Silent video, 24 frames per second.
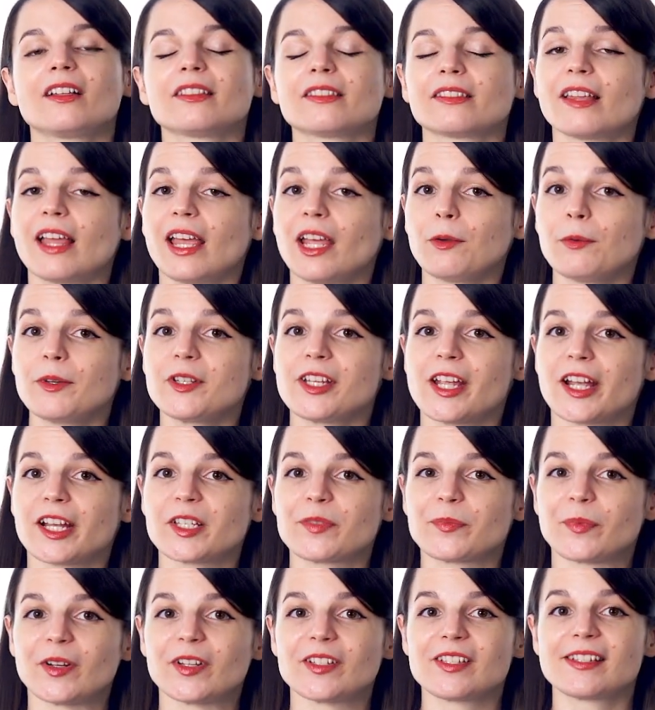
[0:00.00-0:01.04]
Language
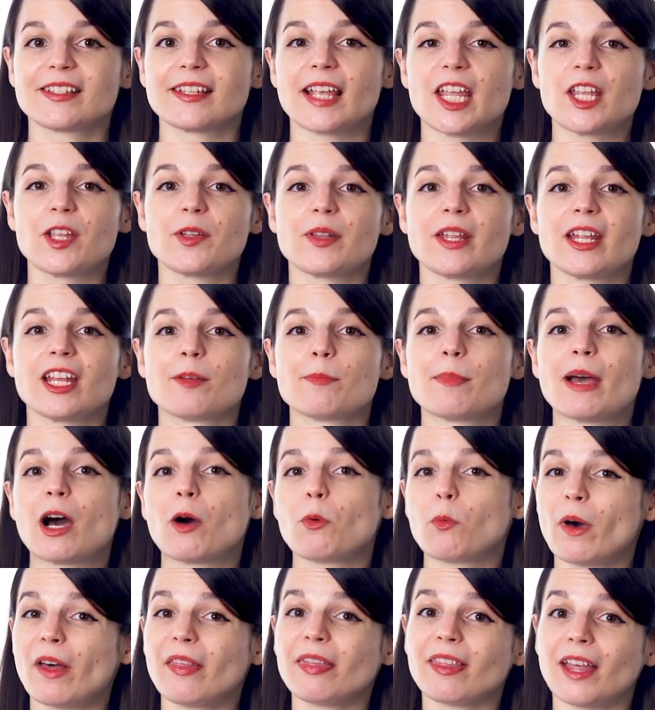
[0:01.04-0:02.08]
experts say you need
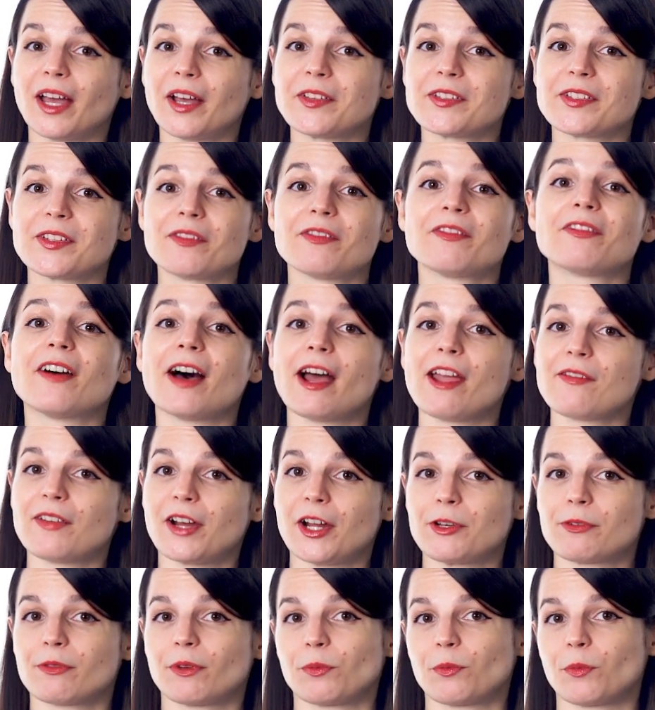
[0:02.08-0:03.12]
about
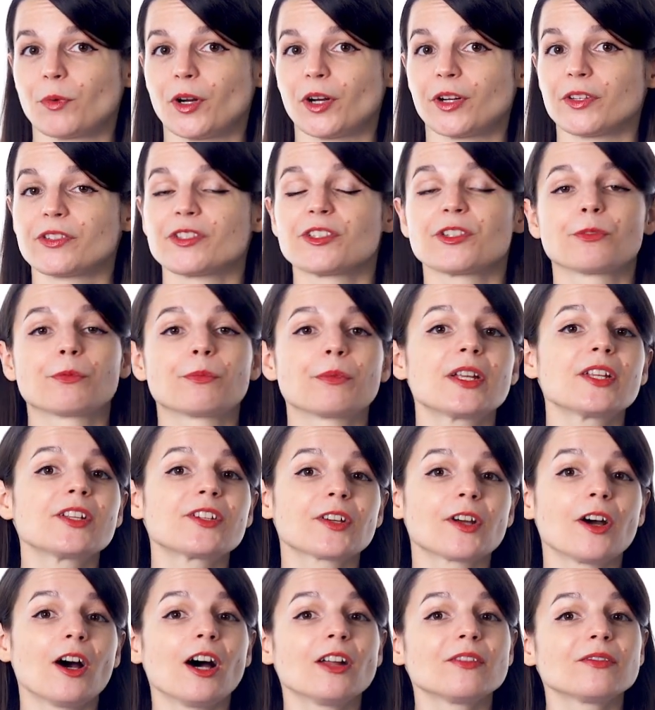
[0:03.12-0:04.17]
1,500 words to
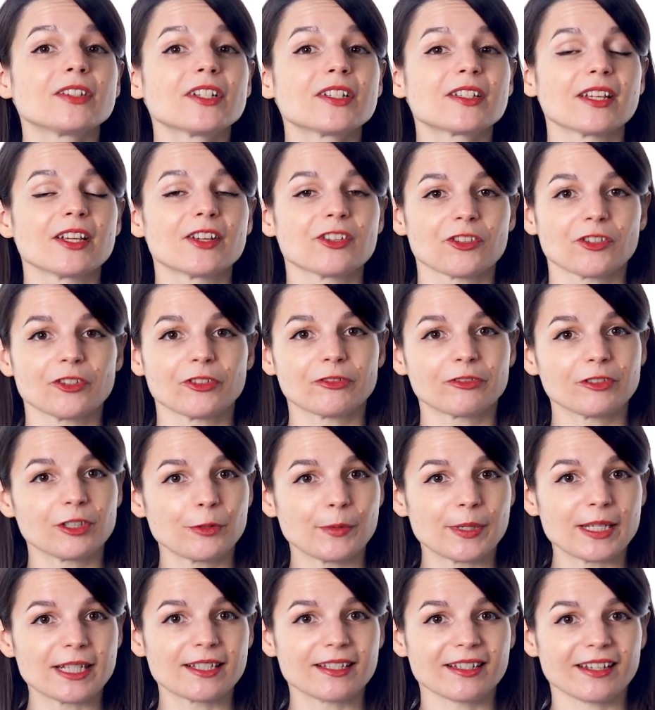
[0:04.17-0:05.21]
reach conversational
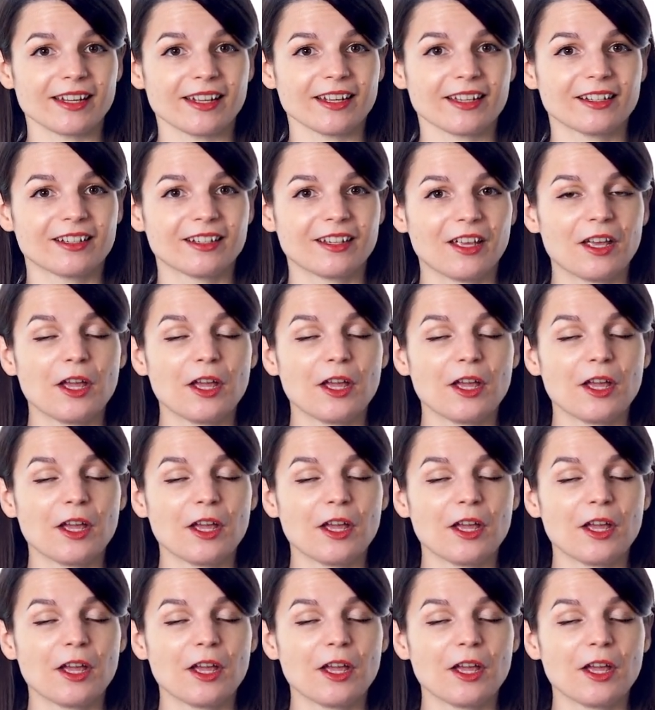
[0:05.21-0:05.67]
fluency.